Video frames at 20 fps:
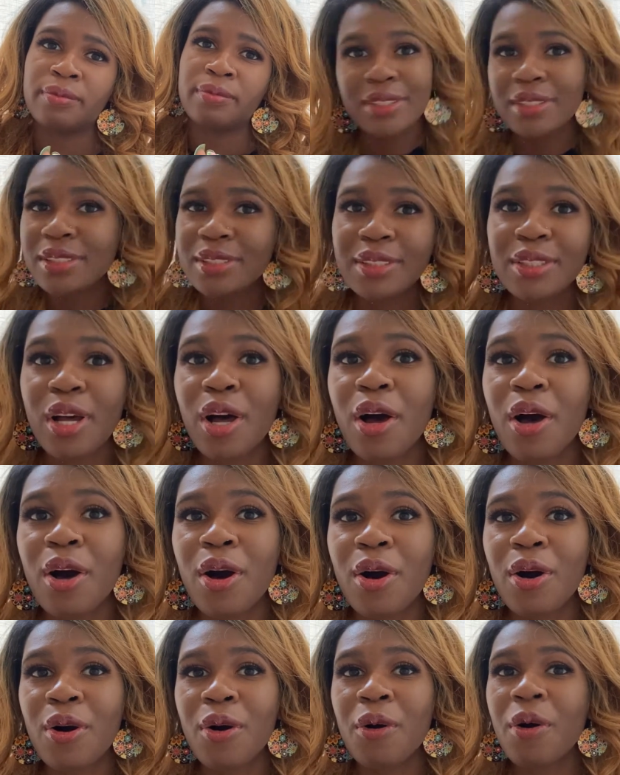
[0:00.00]

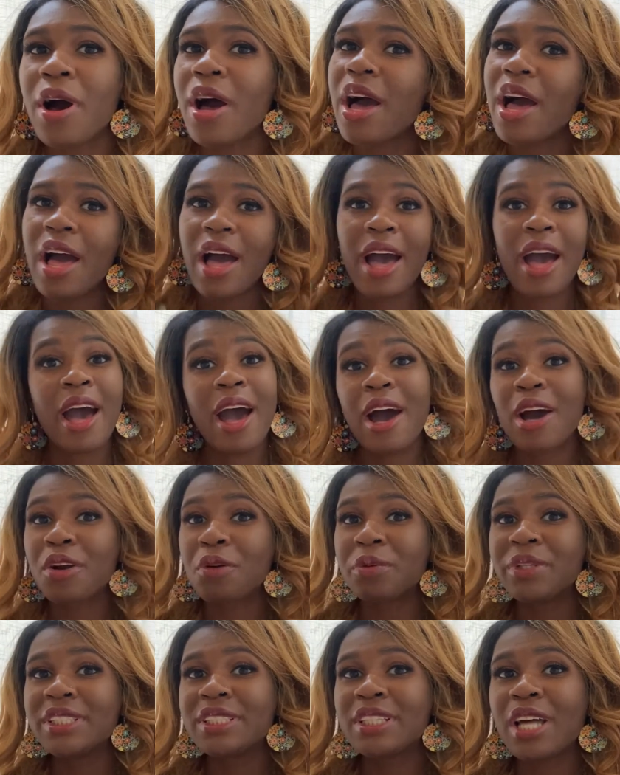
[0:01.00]
So how do
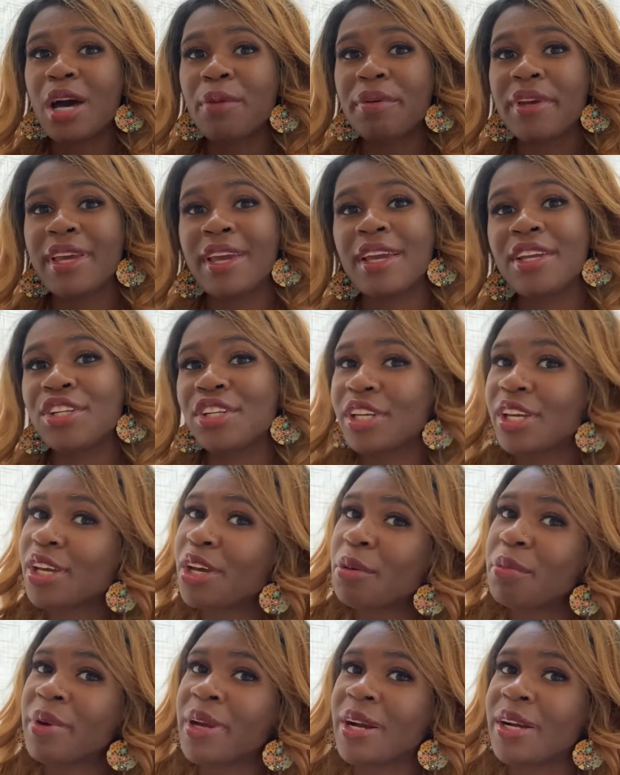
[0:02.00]
we stop engaging in
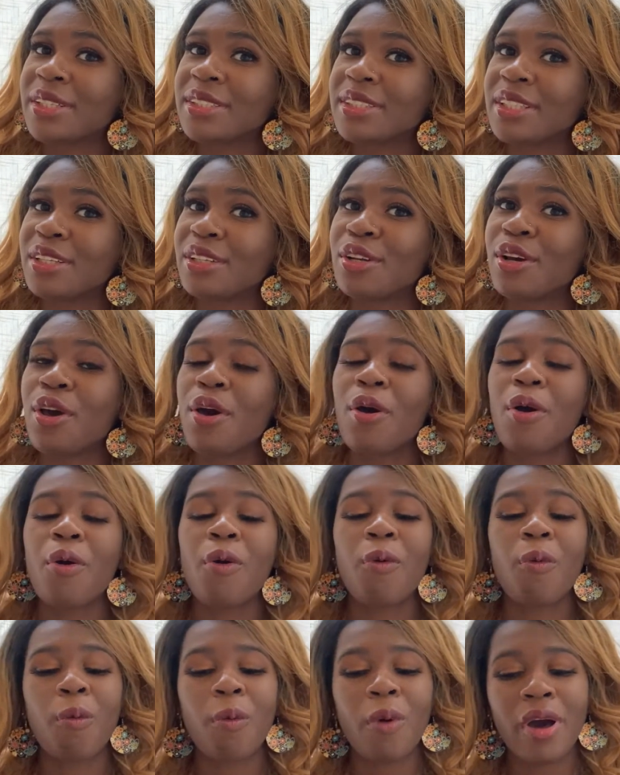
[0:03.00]
comparison?
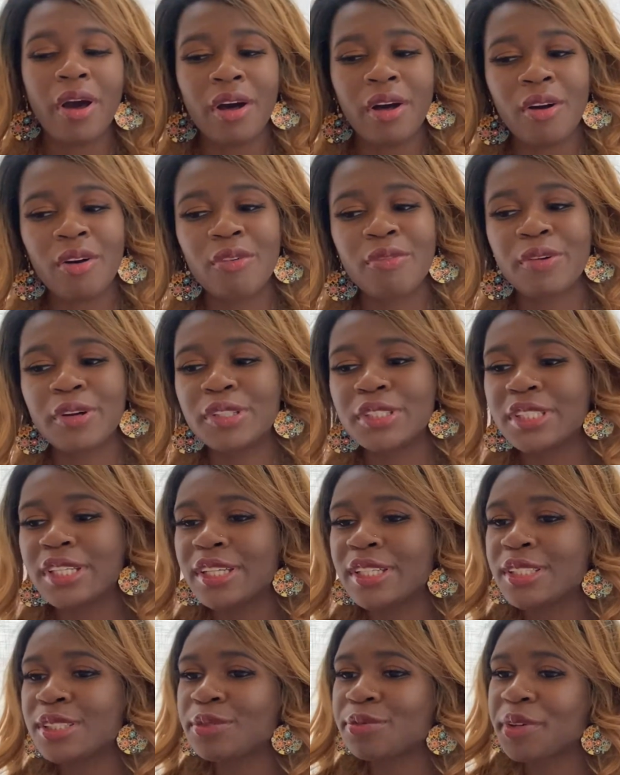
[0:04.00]
Well, first
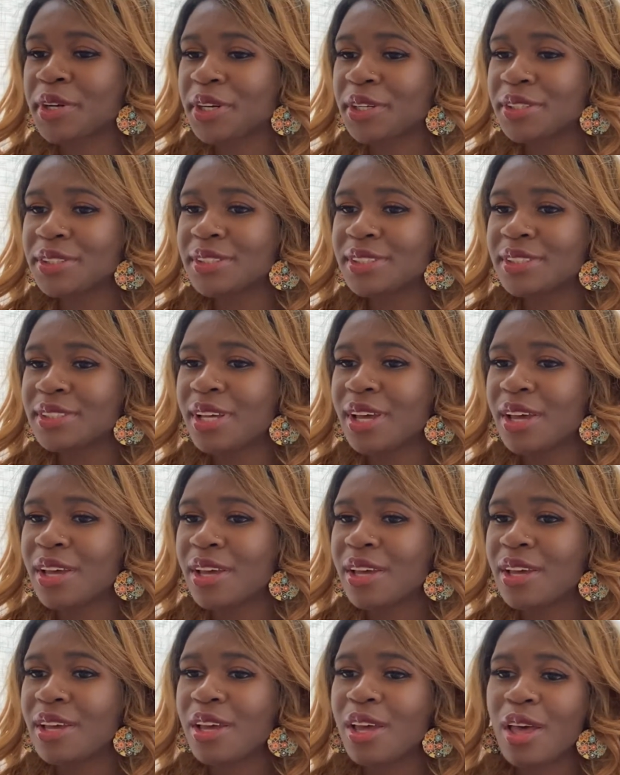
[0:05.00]
things first,
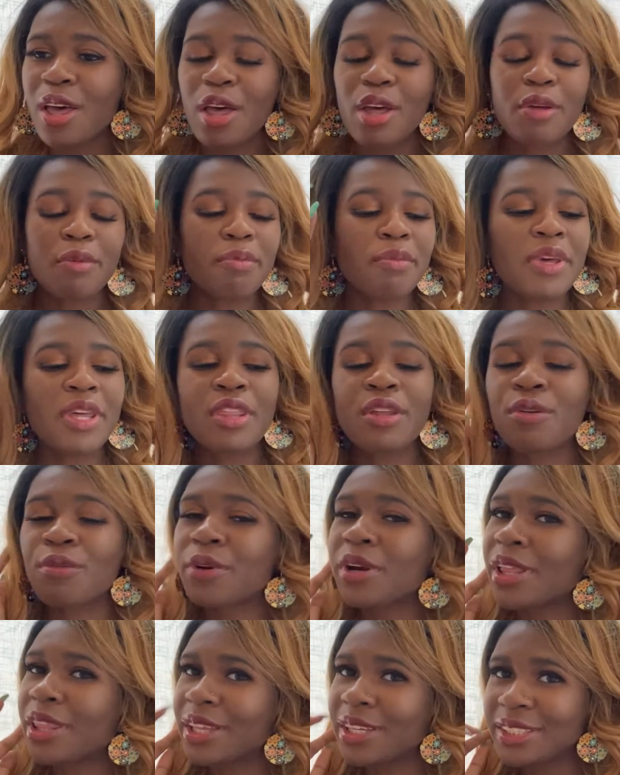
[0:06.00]
be the
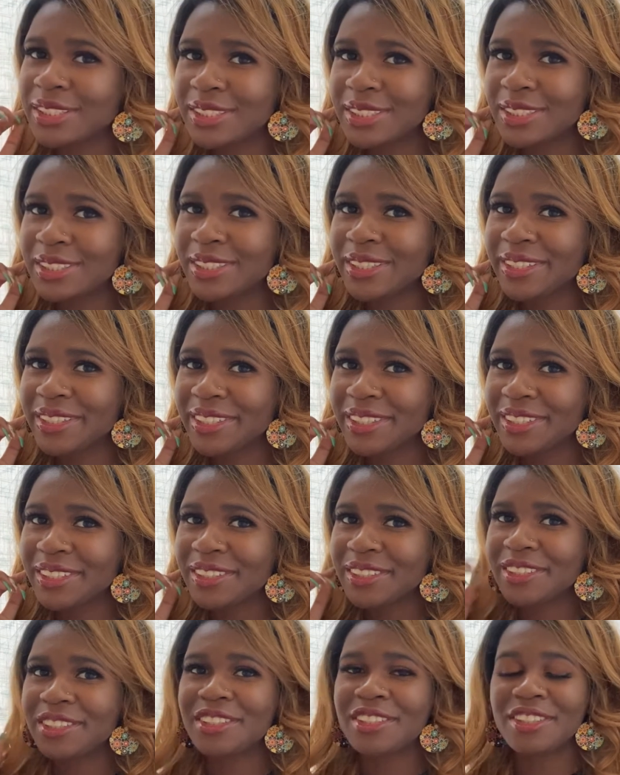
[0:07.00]
realist.
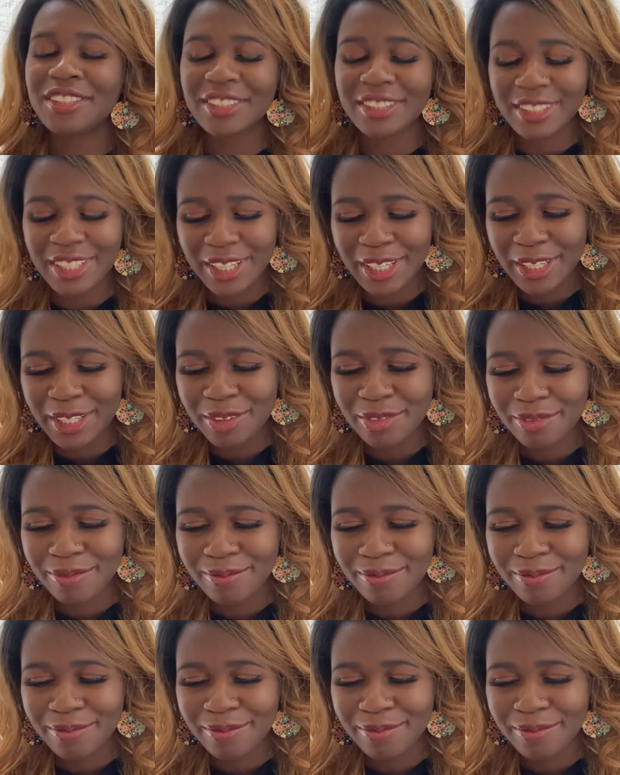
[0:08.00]
Just kidding.